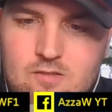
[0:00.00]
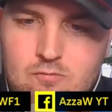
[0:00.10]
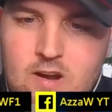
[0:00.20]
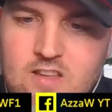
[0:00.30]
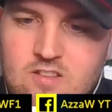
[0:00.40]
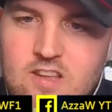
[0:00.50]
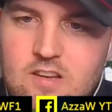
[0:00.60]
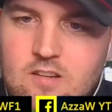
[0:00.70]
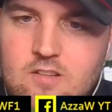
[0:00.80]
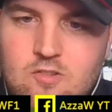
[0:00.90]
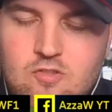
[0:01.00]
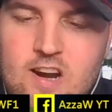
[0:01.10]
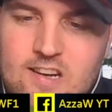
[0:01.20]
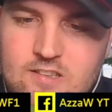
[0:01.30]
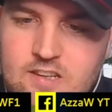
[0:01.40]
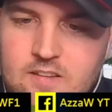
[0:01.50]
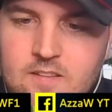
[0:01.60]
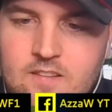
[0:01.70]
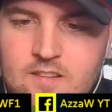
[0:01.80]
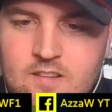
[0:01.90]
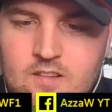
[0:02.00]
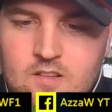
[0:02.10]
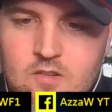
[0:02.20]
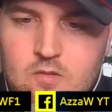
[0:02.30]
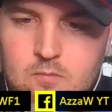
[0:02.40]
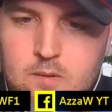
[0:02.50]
racing strategy. But